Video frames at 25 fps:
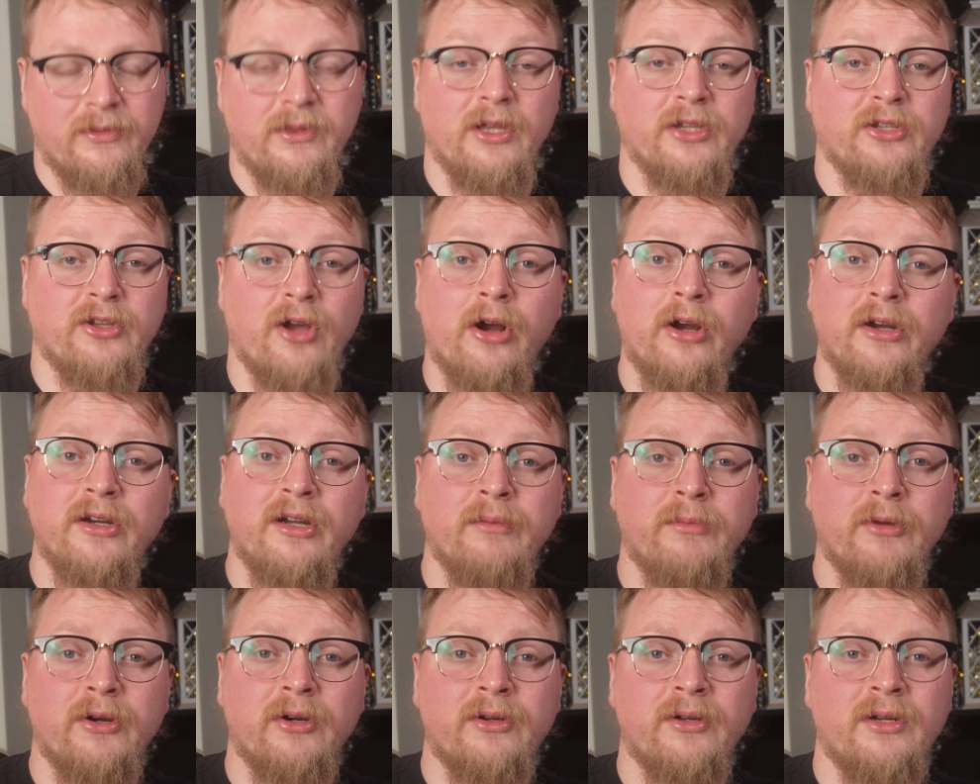The target
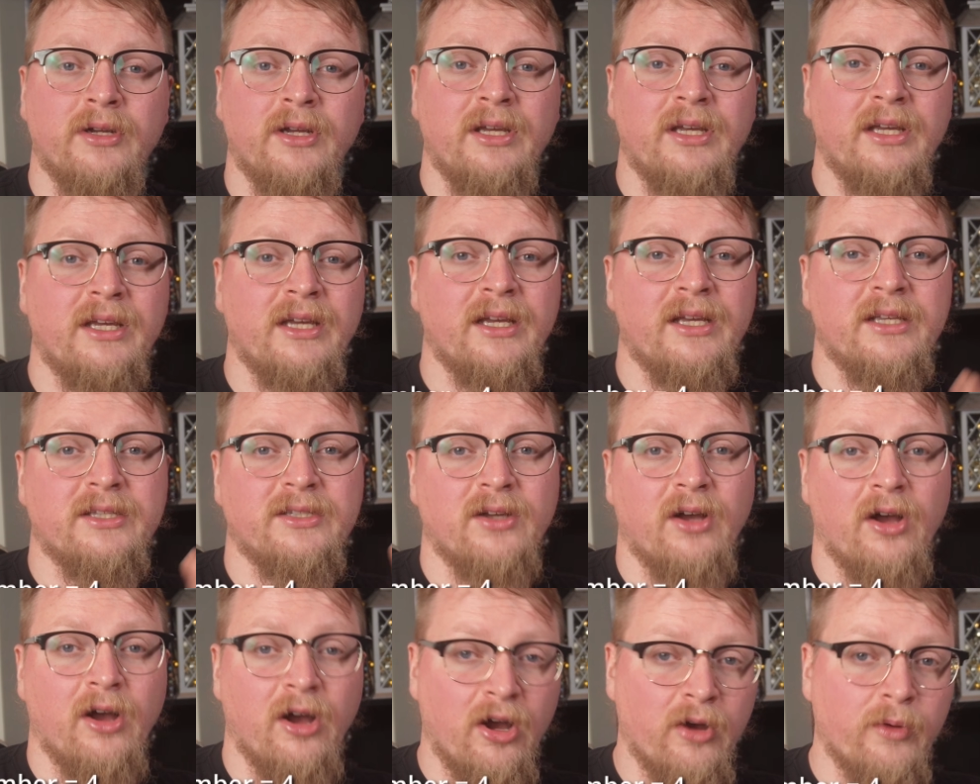number
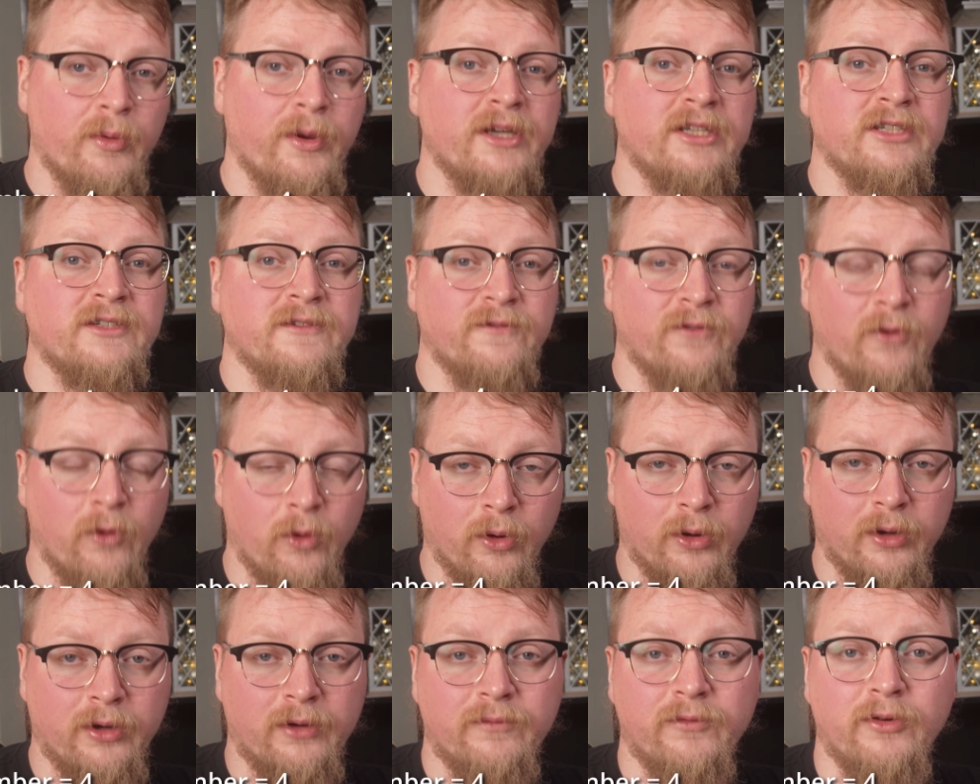is always
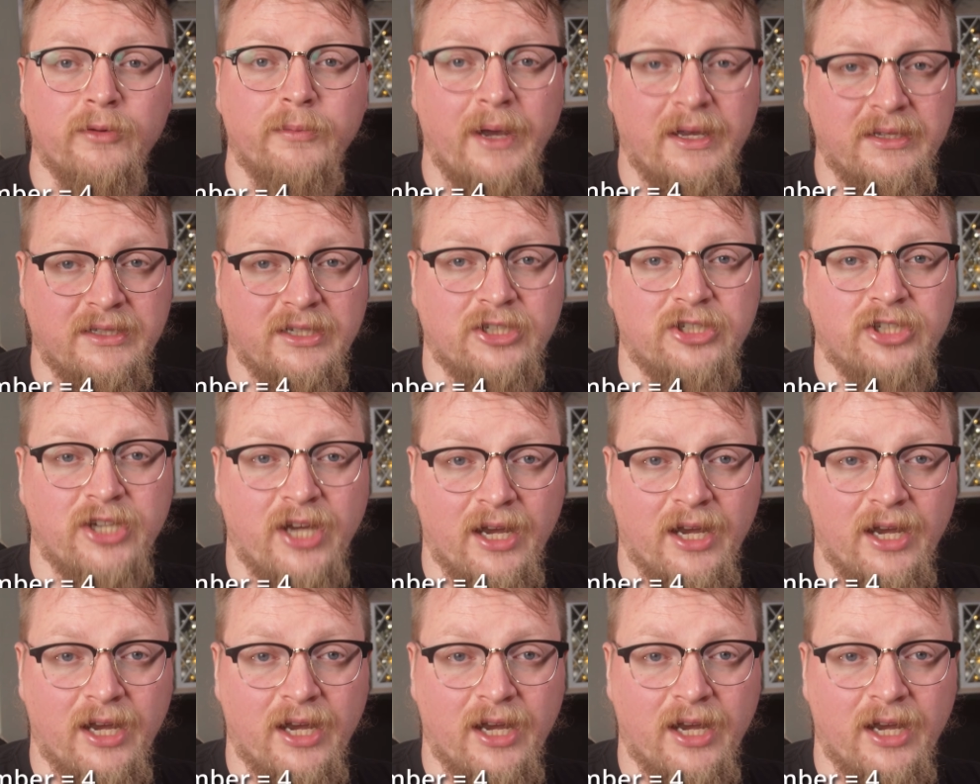4 for basic